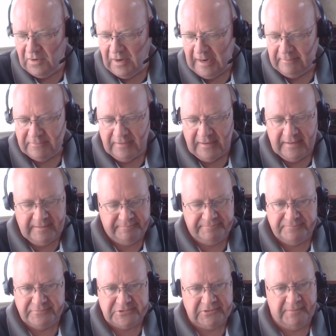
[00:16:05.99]
I, I
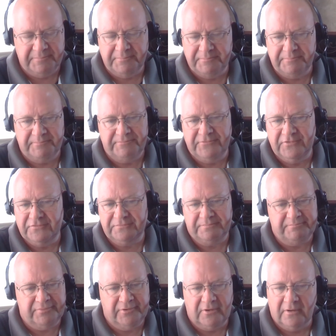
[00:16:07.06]
so I just
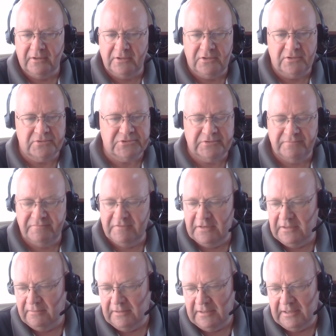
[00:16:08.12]
put on a YouTube
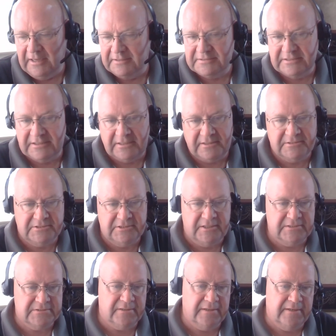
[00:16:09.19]
video, and it had T.D.
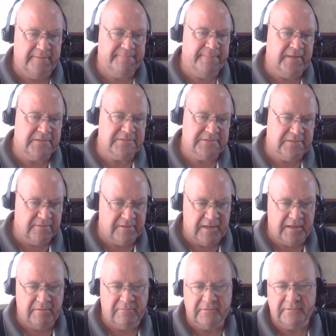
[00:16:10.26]
Jakes on it. And I said,
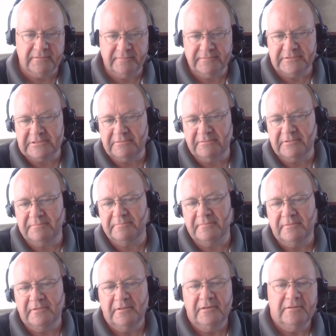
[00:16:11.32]
okay, well, let's see what
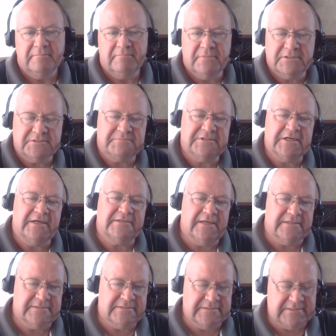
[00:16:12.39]
Bishop Jakes
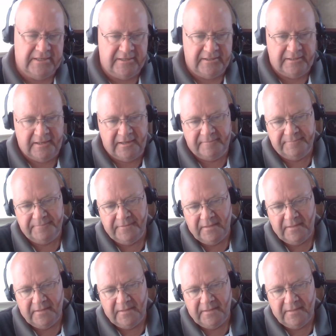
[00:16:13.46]
has to say today.